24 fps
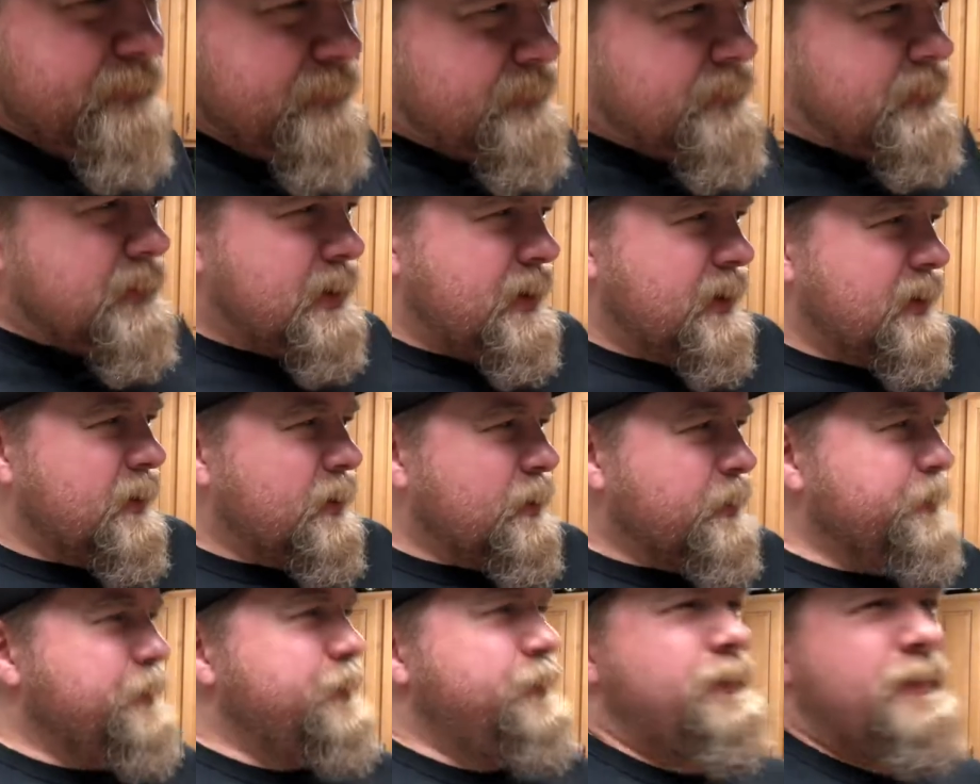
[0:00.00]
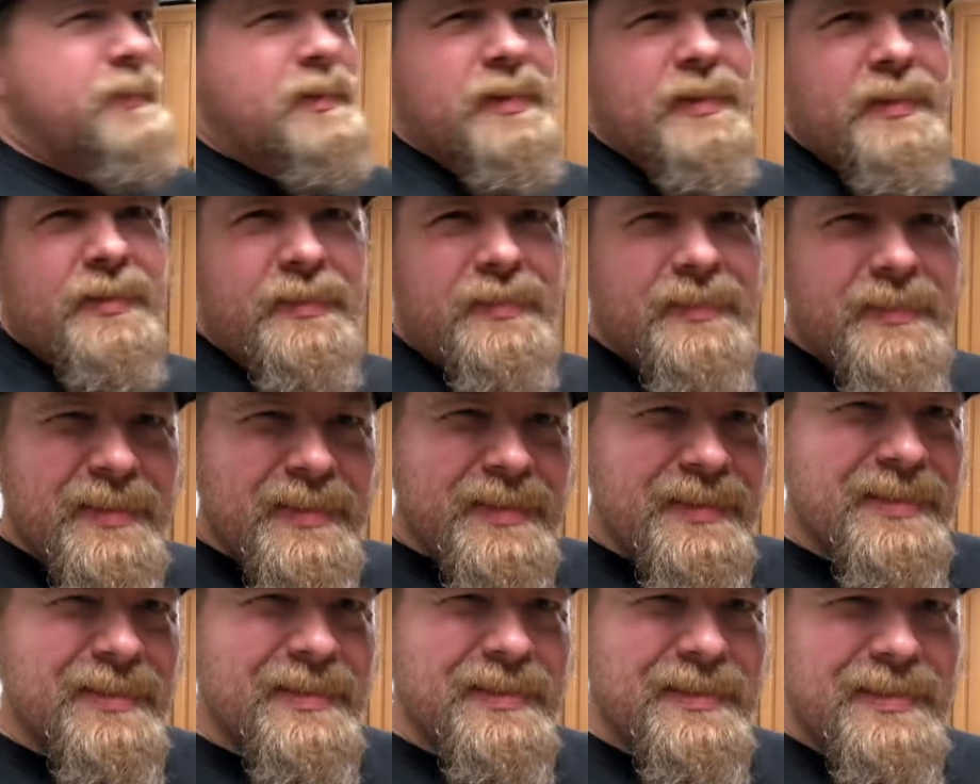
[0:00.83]
you know, to
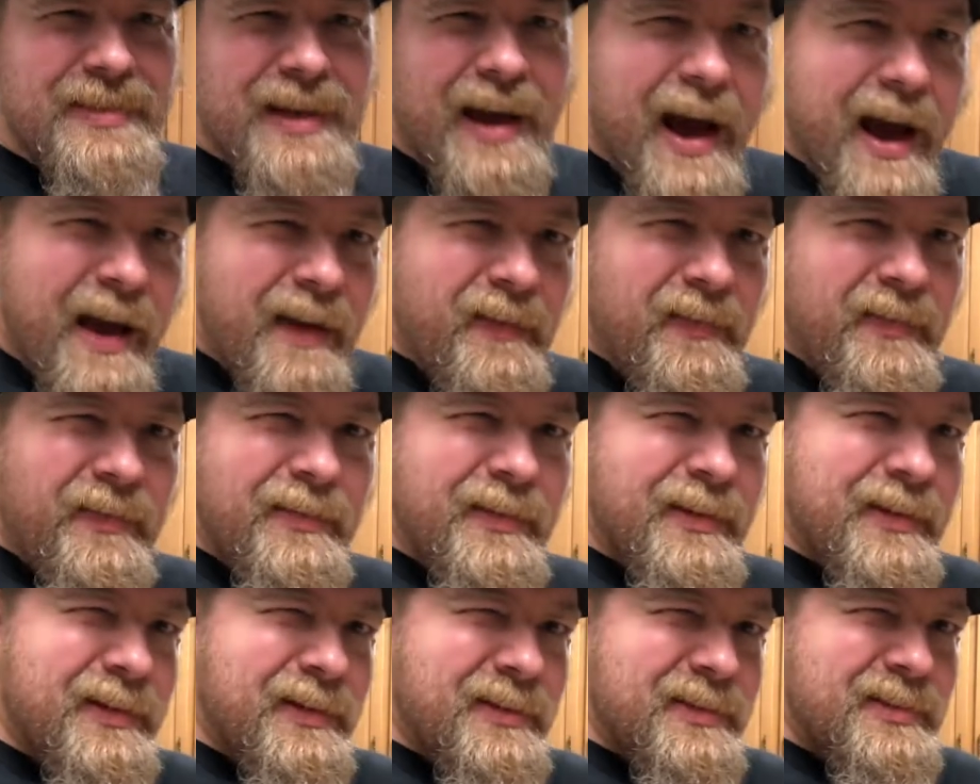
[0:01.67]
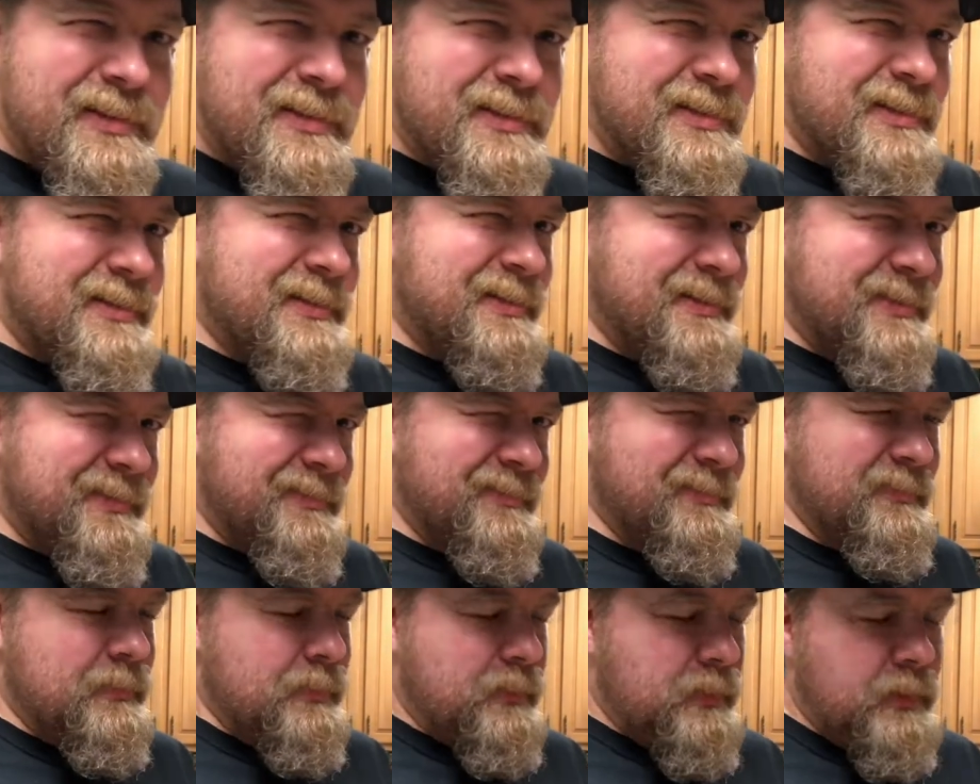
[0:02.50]
style-ish.
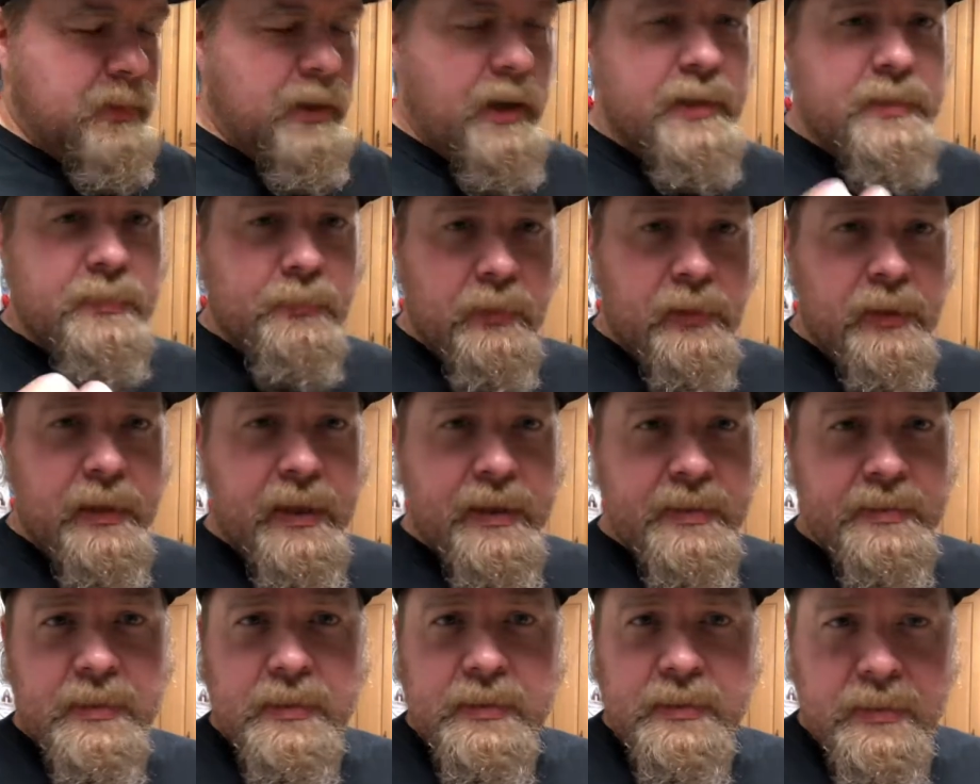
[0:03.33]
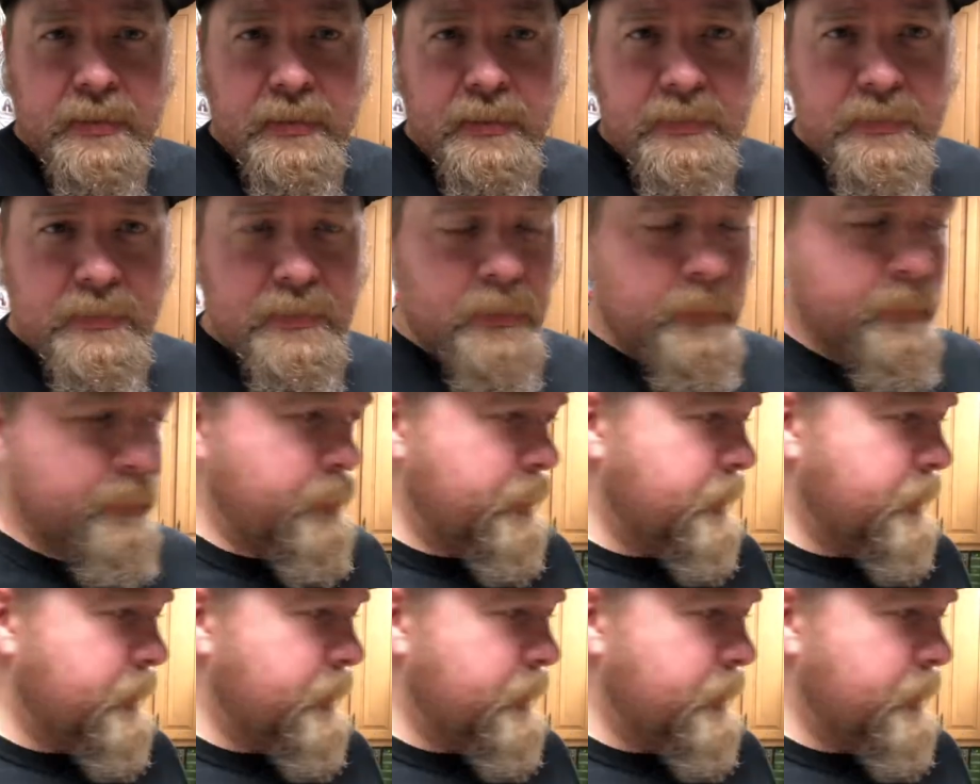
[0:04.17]
It has molasses in it, so